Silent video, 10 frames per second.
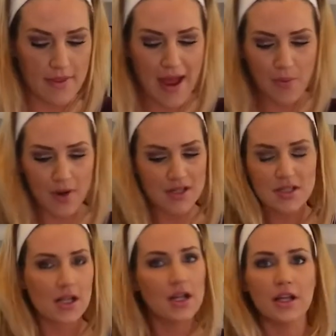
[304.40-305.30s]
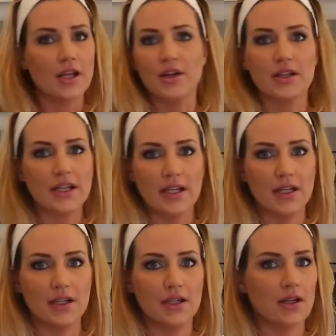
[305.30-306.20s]
that one's
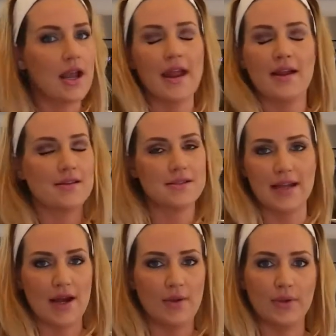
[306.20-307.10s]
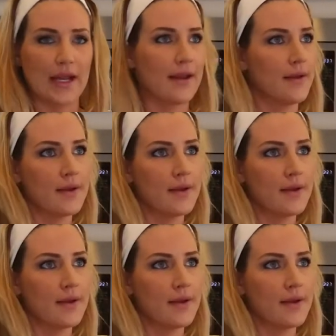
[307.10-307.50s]
clearly, hands down, like